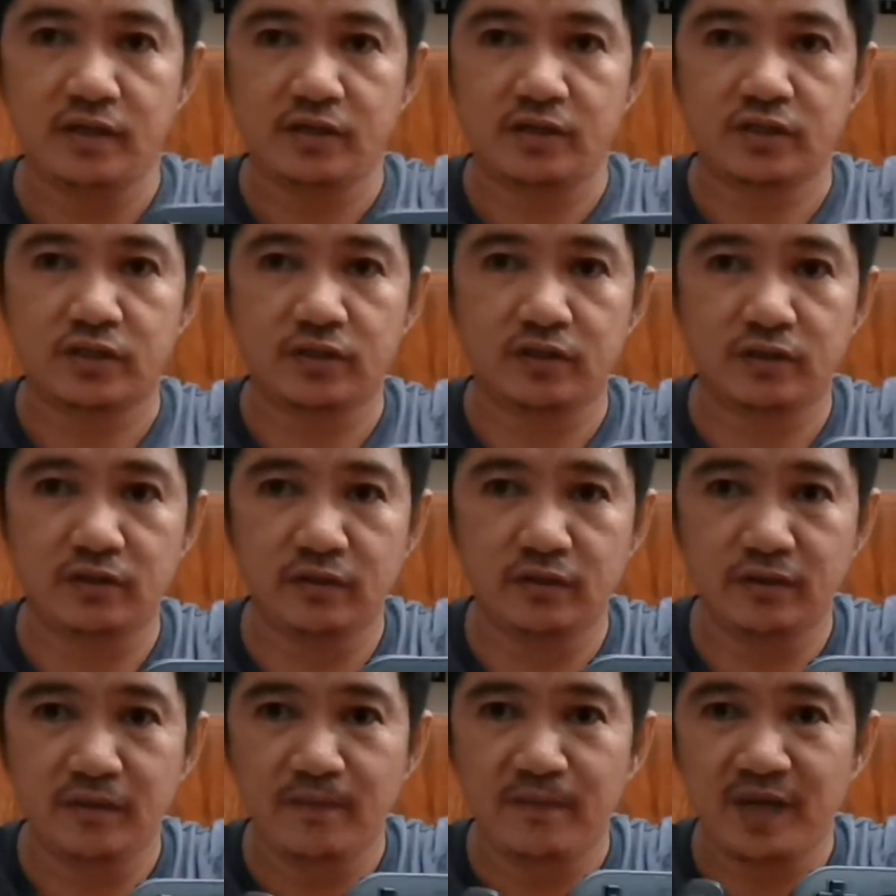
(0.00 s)

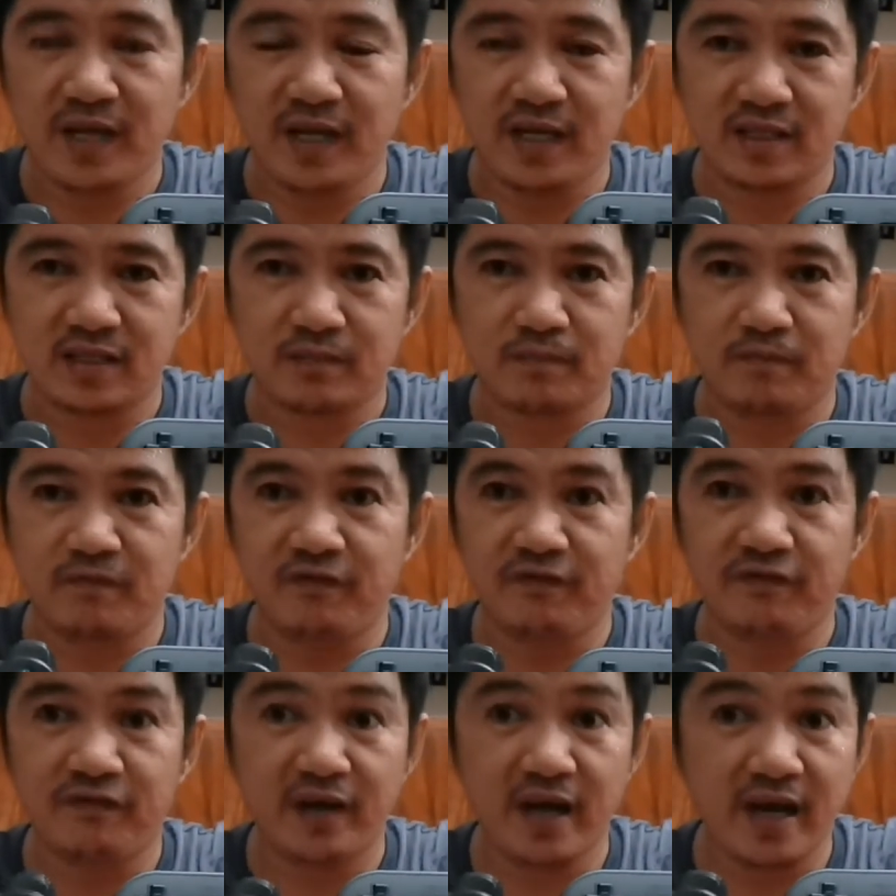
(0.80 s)
So it's
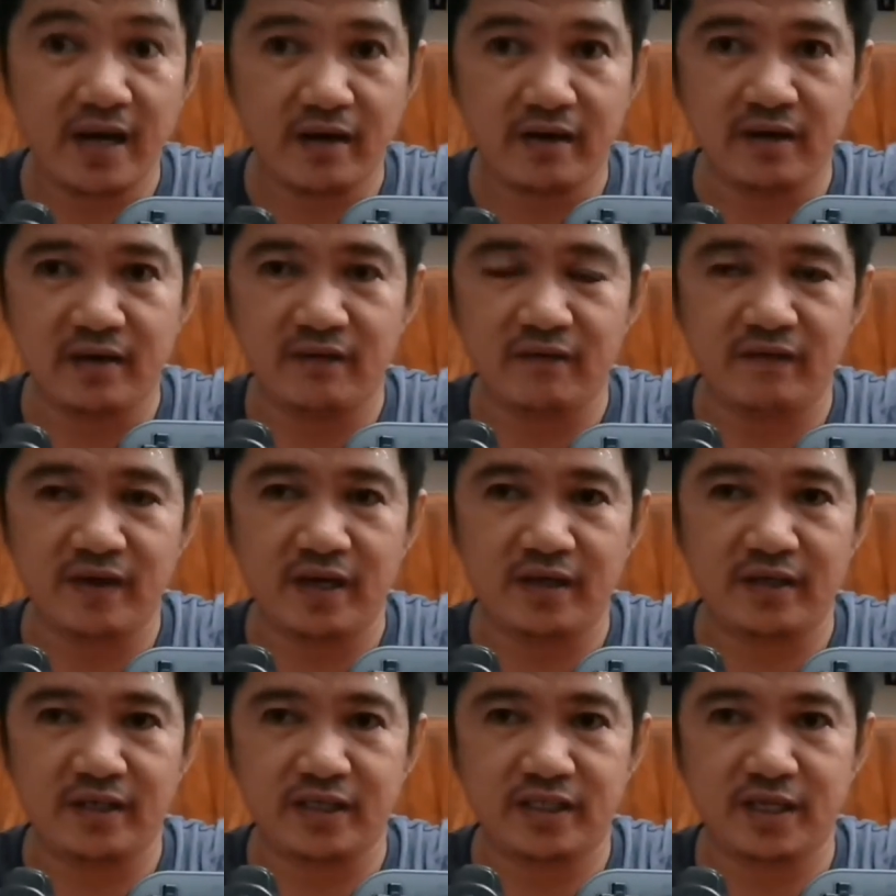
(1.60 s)
very,
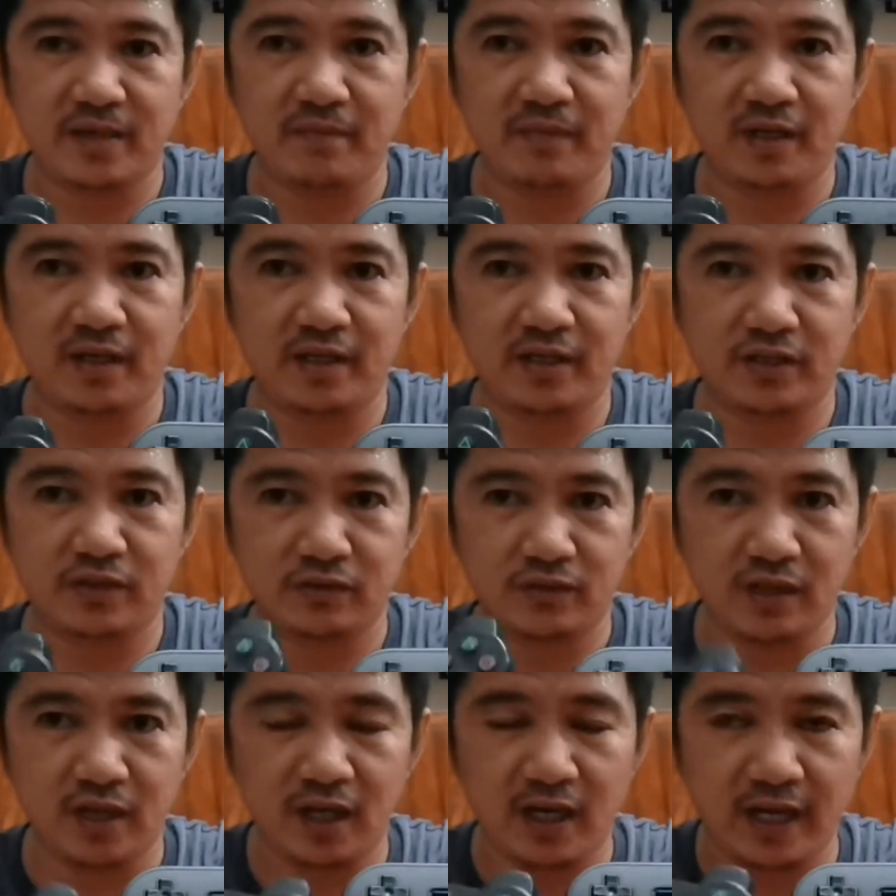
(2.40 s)
very similar
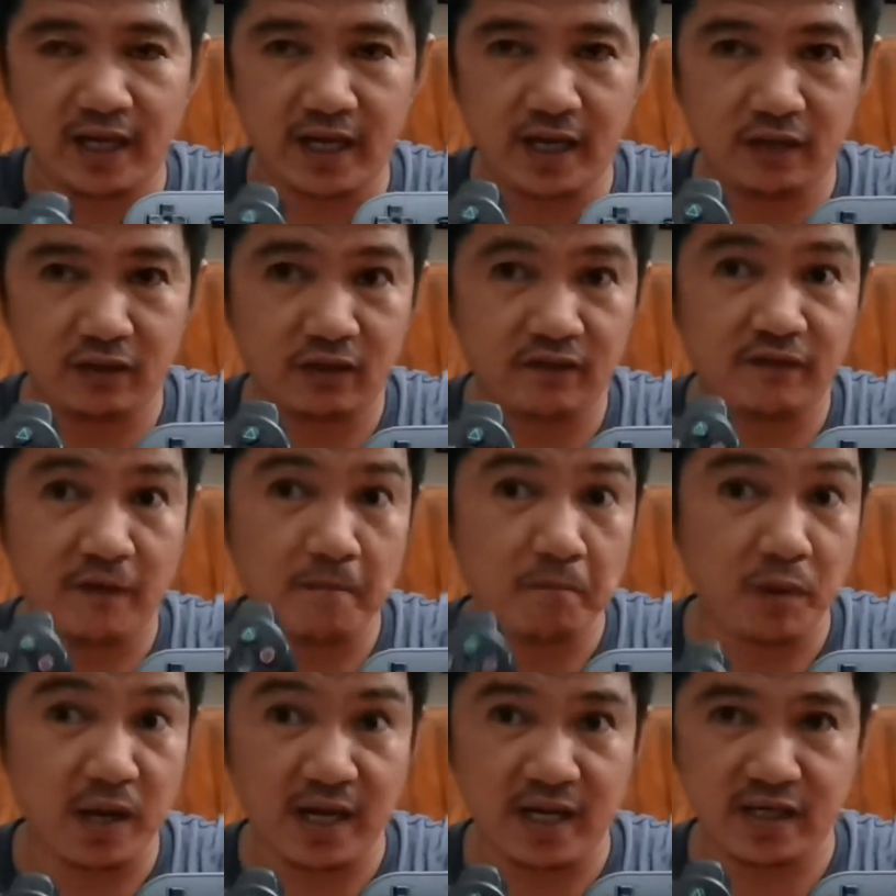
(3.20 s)
to the layout of a
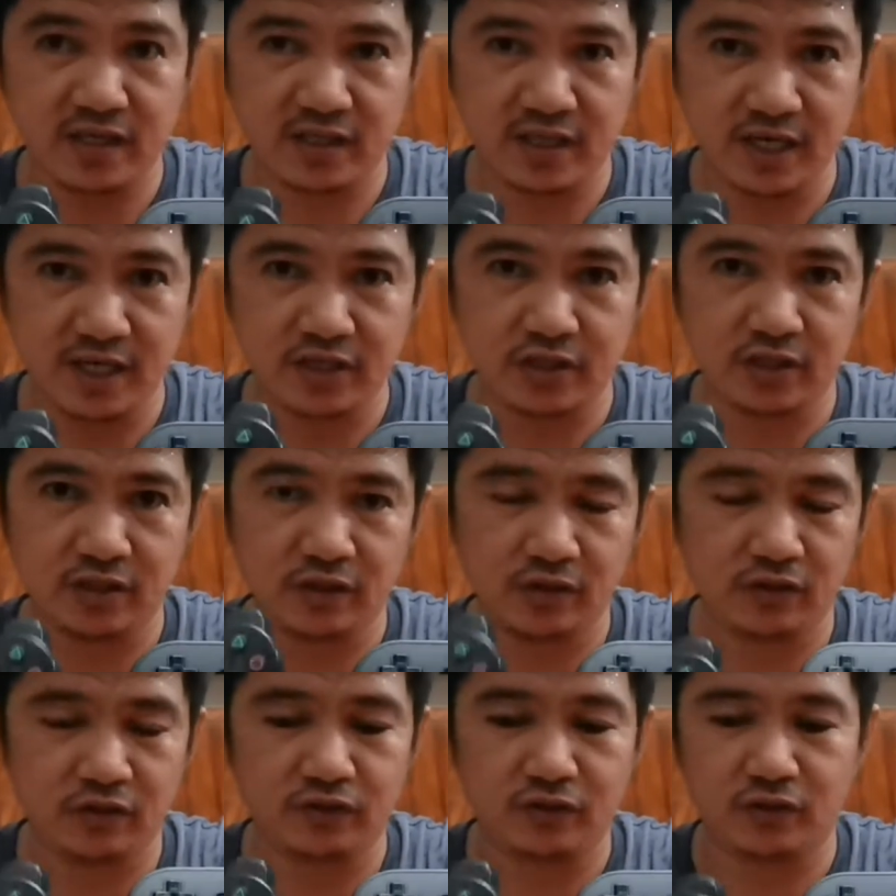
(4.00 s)

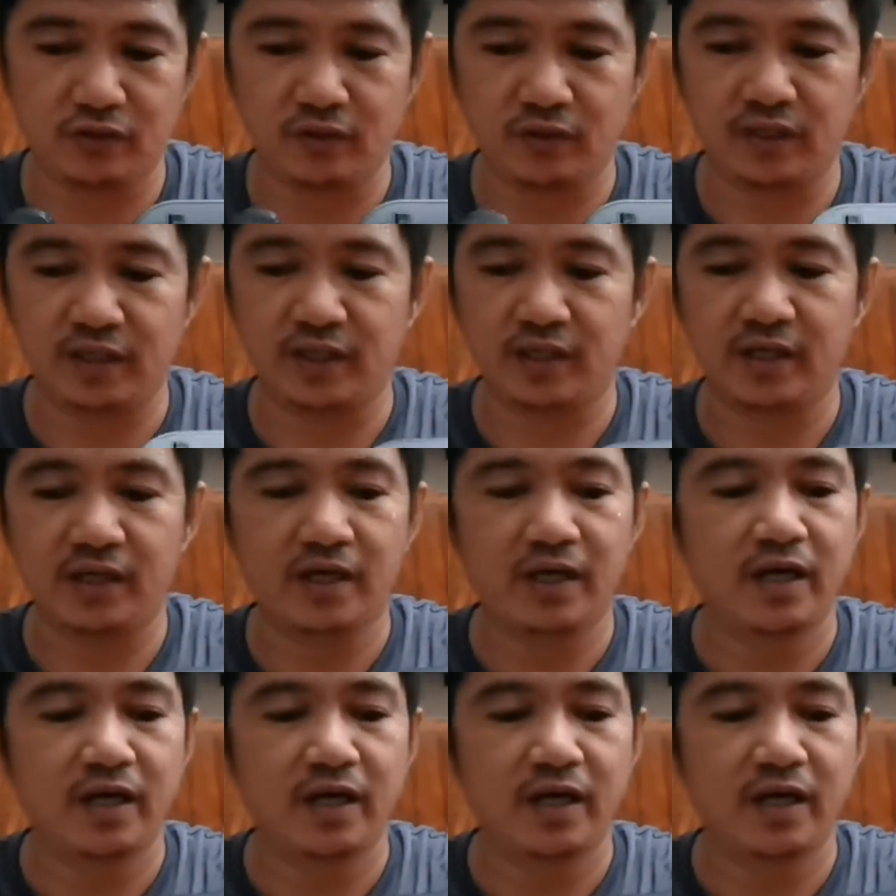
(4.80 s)
PlayStation controller.